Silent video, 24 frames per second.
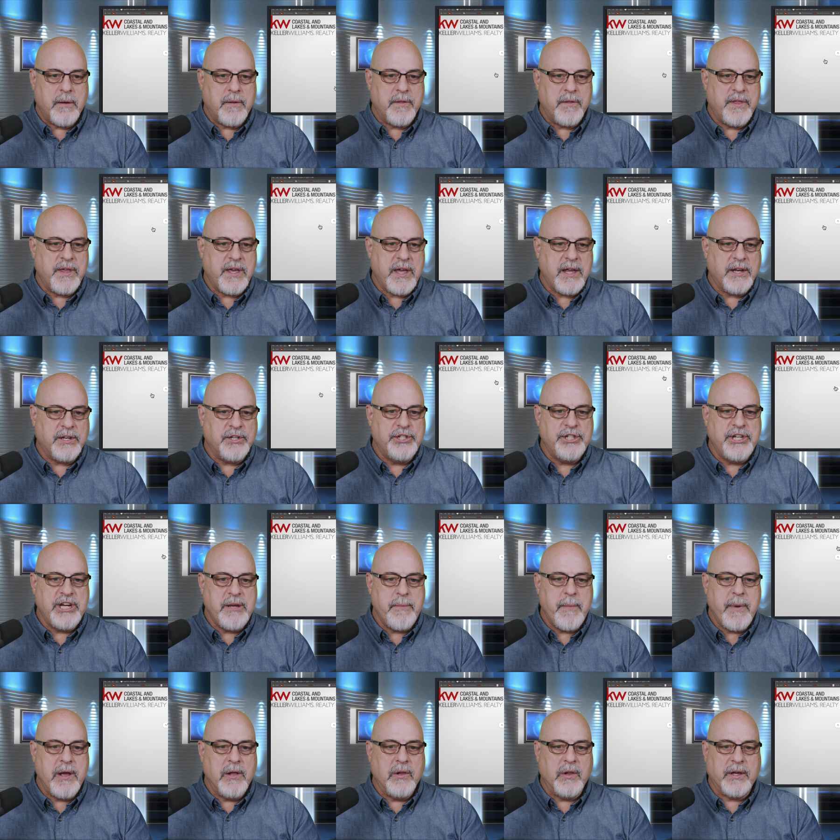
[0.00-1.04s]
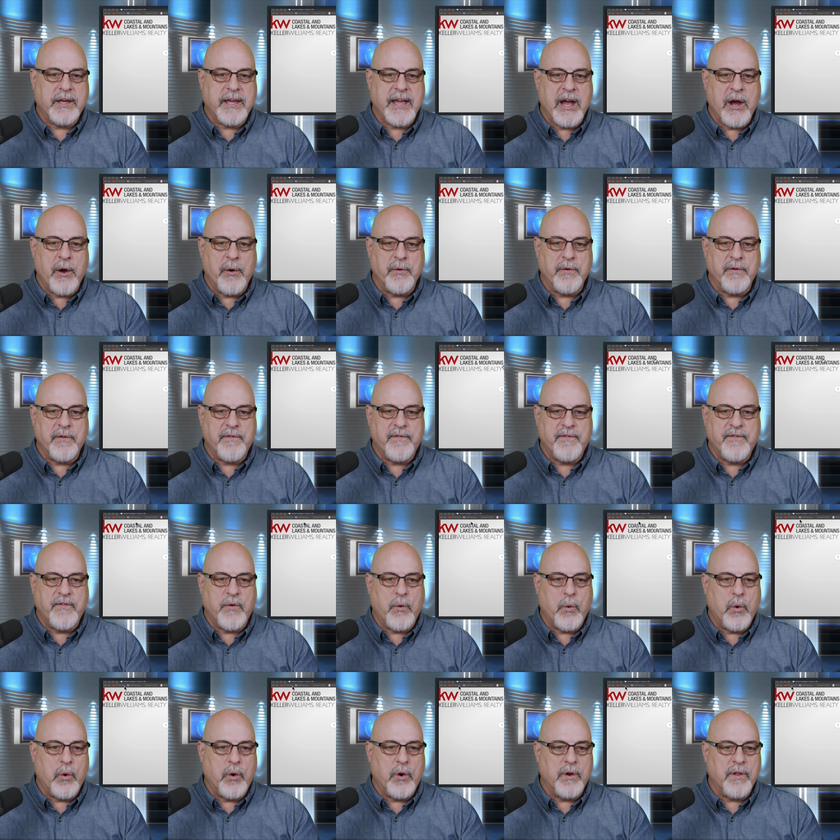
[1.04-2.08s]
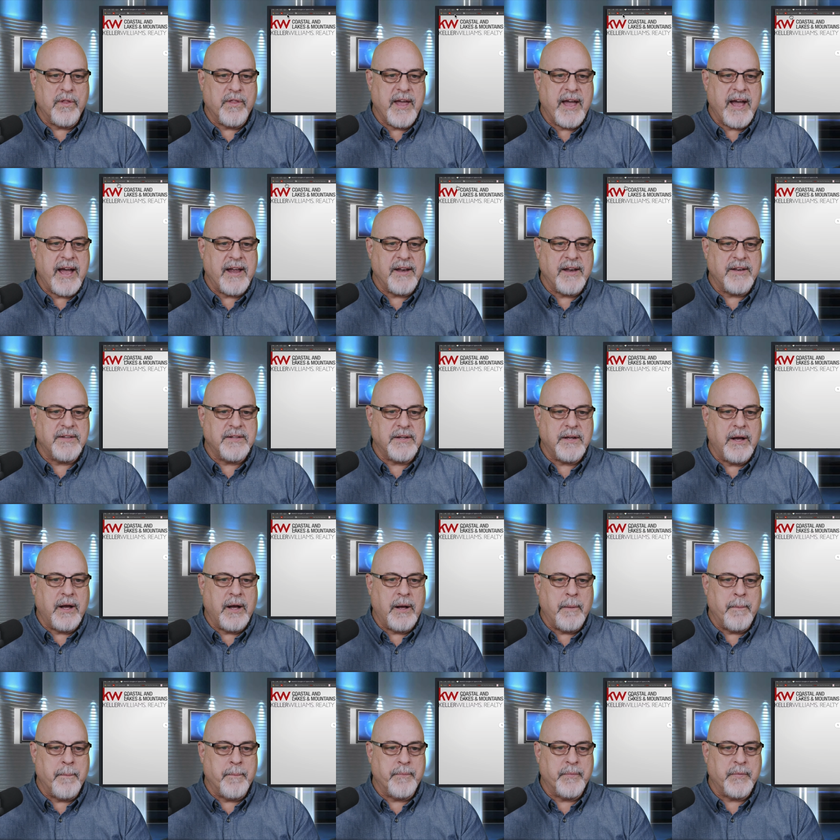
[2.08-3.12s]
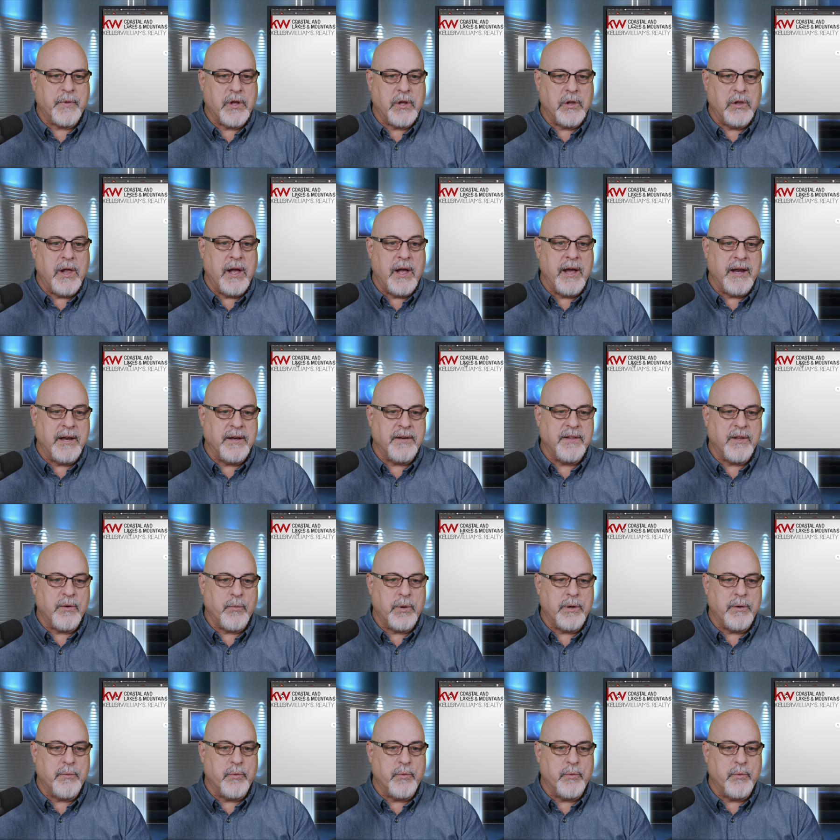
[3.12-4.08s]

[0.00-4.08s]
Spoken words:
the Gmail account for that client that we